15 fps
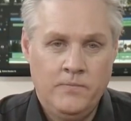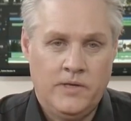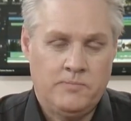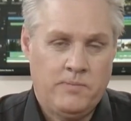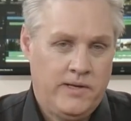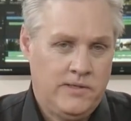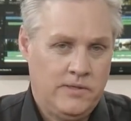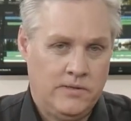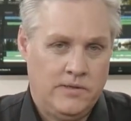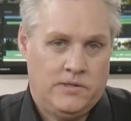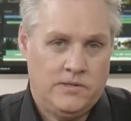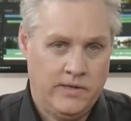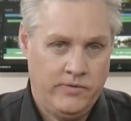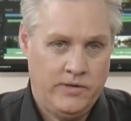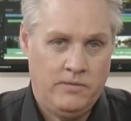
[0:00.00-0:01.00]
It's basically a
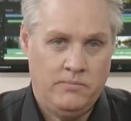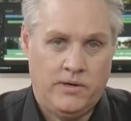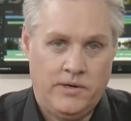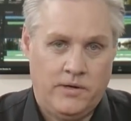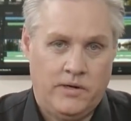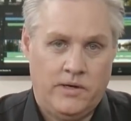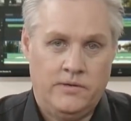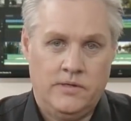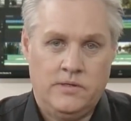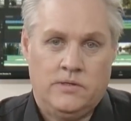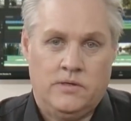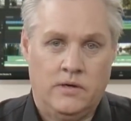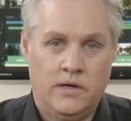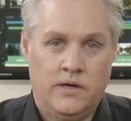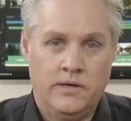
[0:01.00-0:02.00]
17 by 9
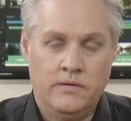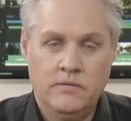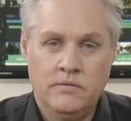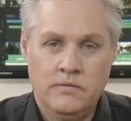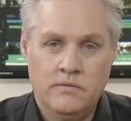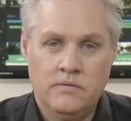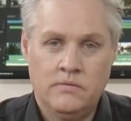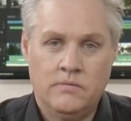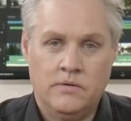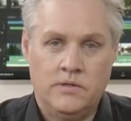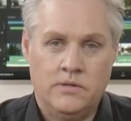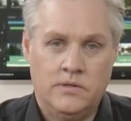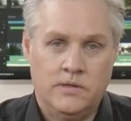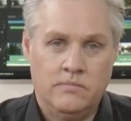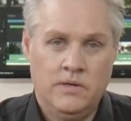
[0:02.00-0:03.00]
DCI, which
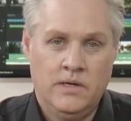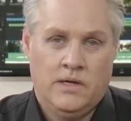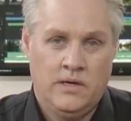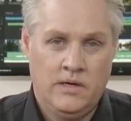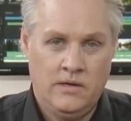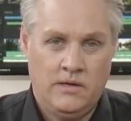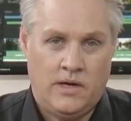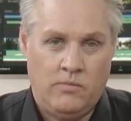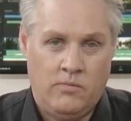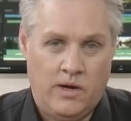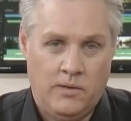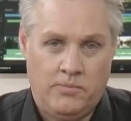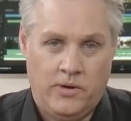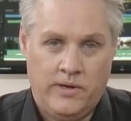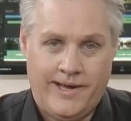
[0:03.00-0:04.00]
is a
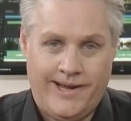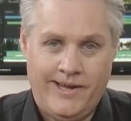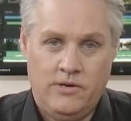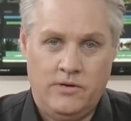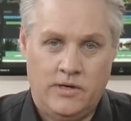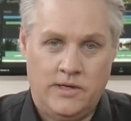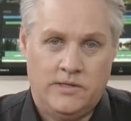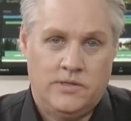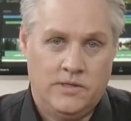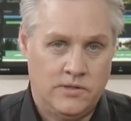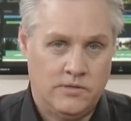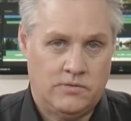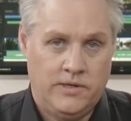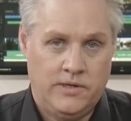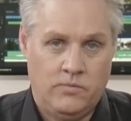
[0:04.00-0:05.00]

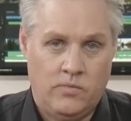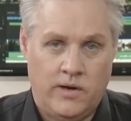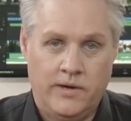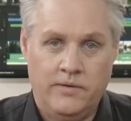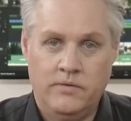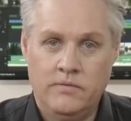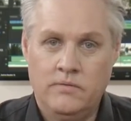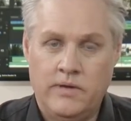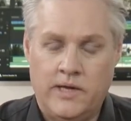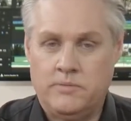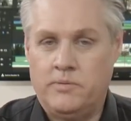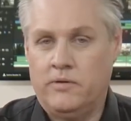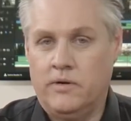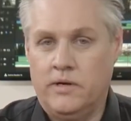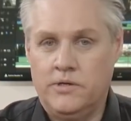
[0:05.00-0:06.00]
1.8963 to 1
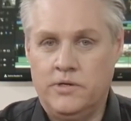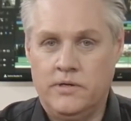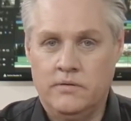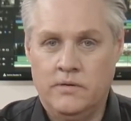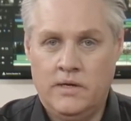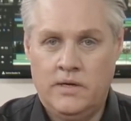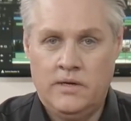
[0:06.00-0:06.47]
aspect ratio.